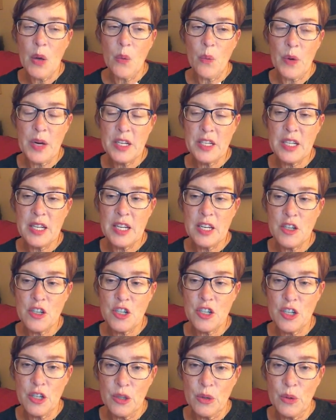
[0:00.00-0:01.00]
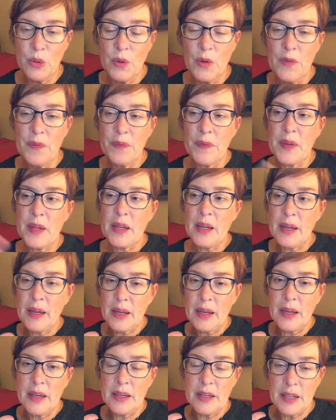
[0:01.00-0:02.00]
we teach you
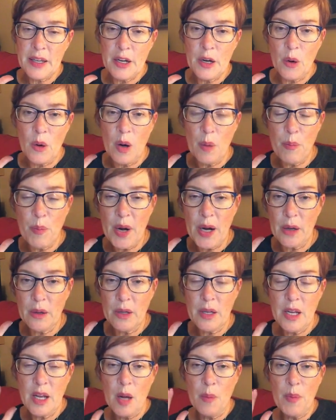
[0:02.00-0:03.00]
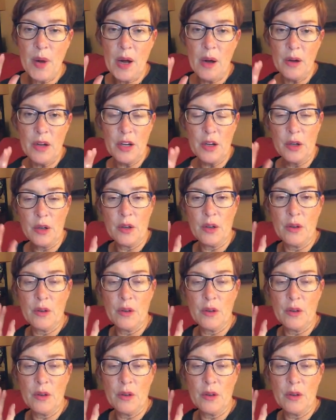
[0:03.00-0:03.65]
you know about about your